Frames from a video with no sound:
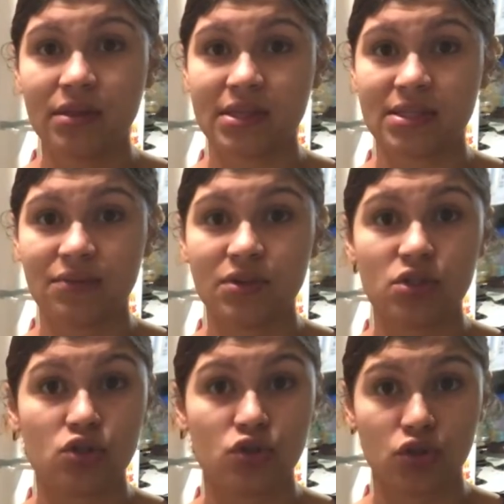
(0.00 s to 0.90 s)
This stuff is
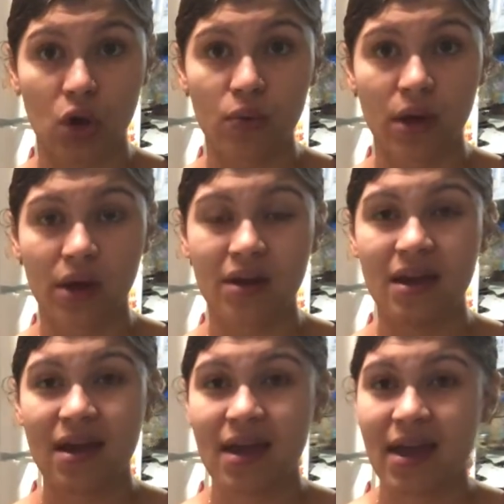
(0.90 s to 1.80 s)
so good. And
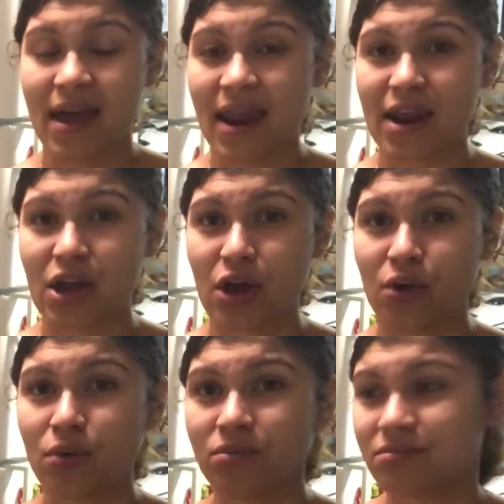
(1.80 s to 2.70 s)
I
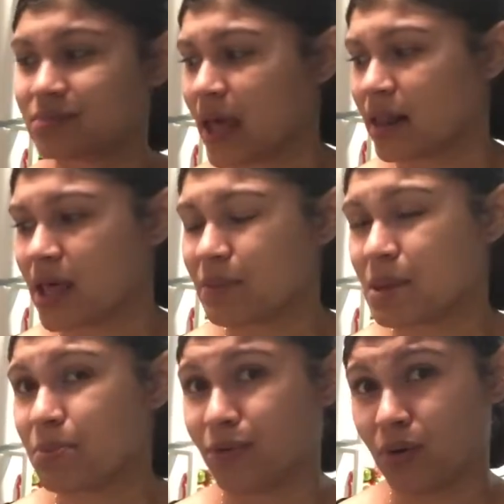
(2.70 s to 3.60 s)
know not a lot of
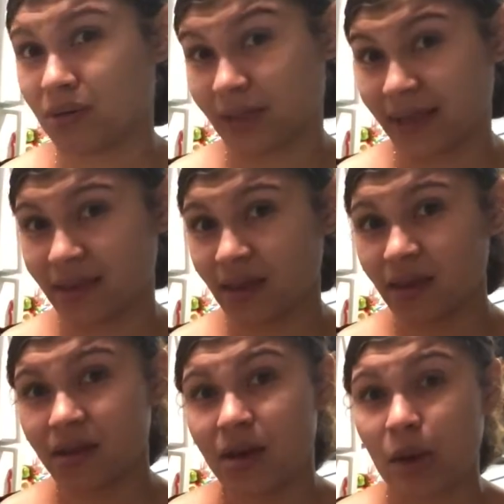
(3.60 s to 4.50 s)
people like
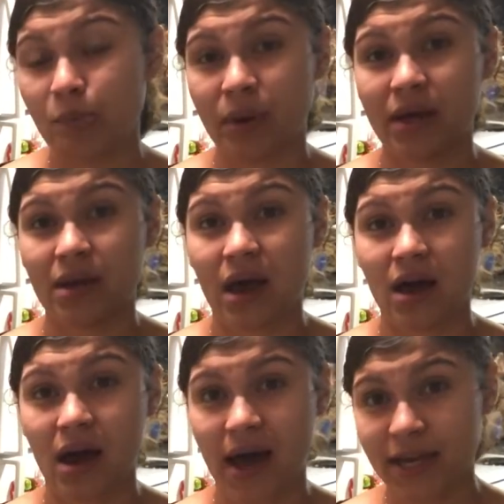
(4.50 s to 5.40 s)
it, but
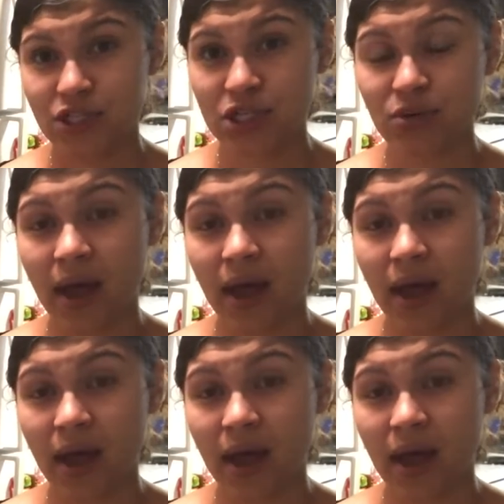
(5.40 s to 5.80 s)
I do.